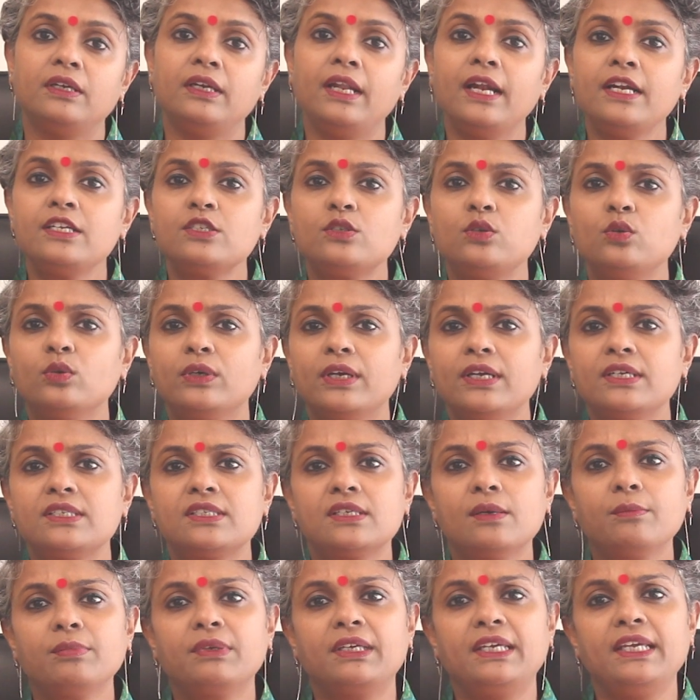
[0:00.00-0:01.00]
Let's look at
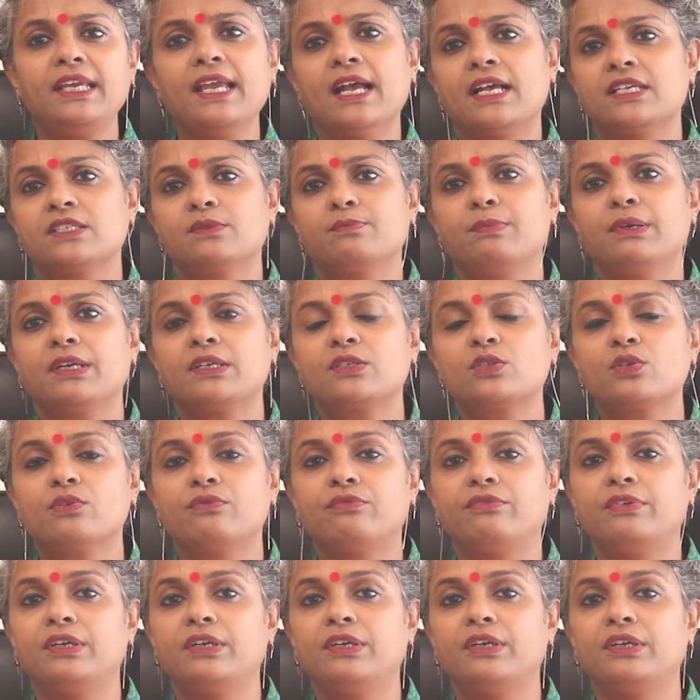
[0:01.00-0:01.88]
some key aspects of